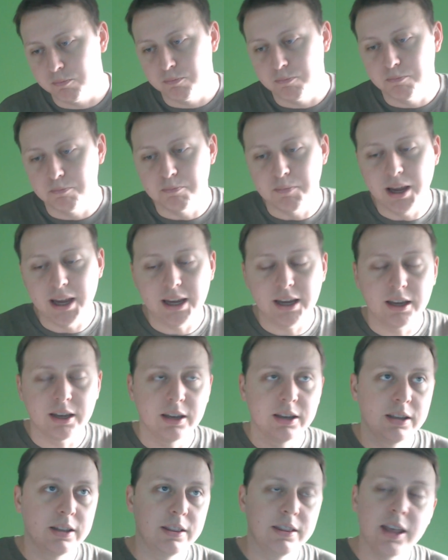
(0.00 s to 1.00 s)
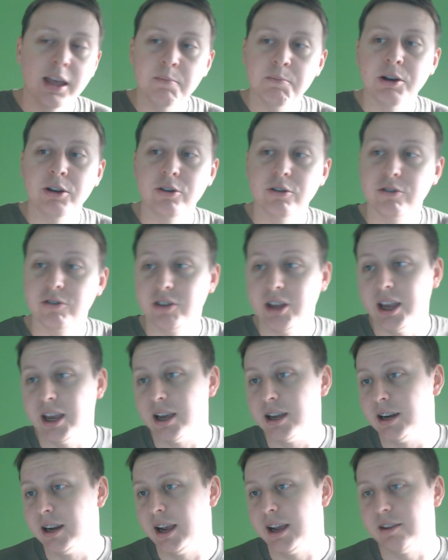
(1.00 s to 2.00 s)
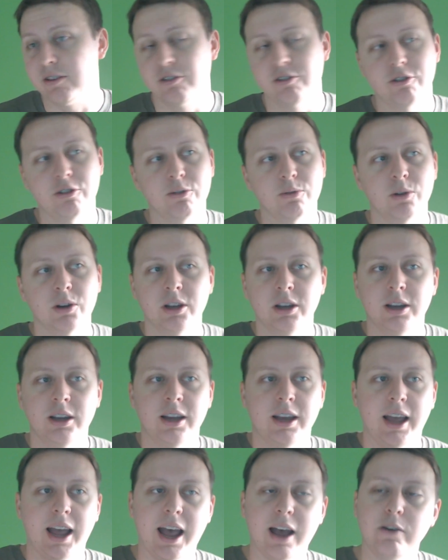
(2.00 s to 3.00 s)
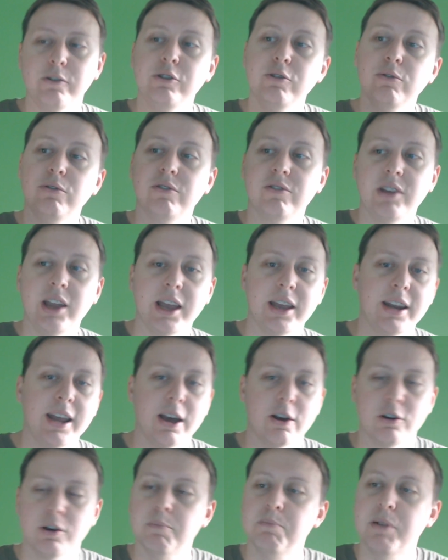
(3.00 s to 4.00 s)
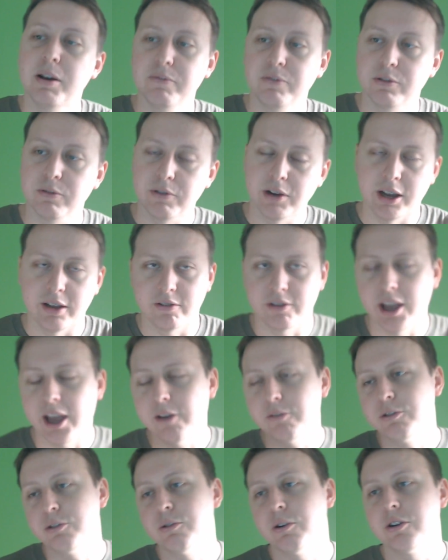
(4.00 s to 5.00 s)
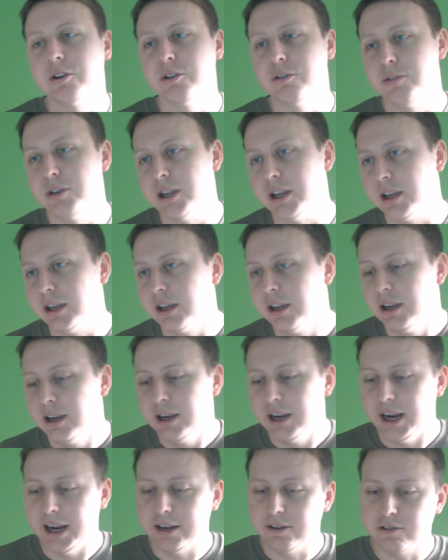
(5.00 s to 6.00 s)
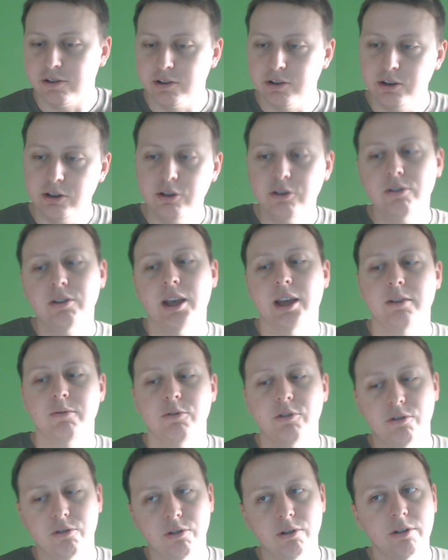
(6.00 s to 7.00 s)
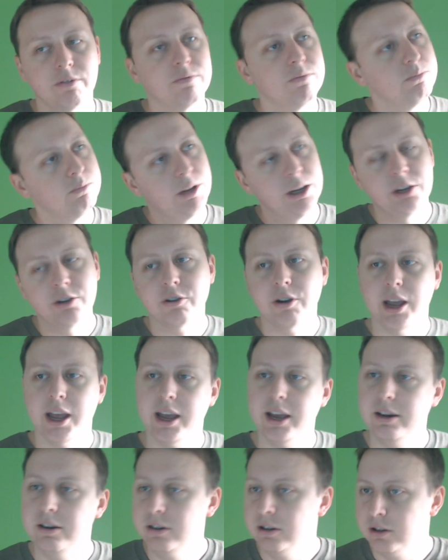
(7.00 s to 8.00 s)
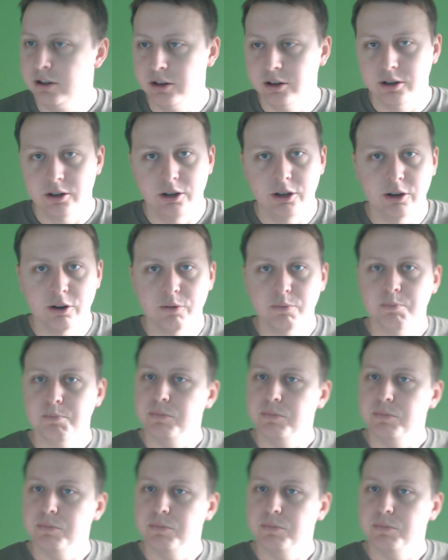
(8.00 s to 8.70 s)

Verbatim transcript: make them understand as to how you stand out above the rest, how you are unique. And so to do that, just sort of in your head, you know,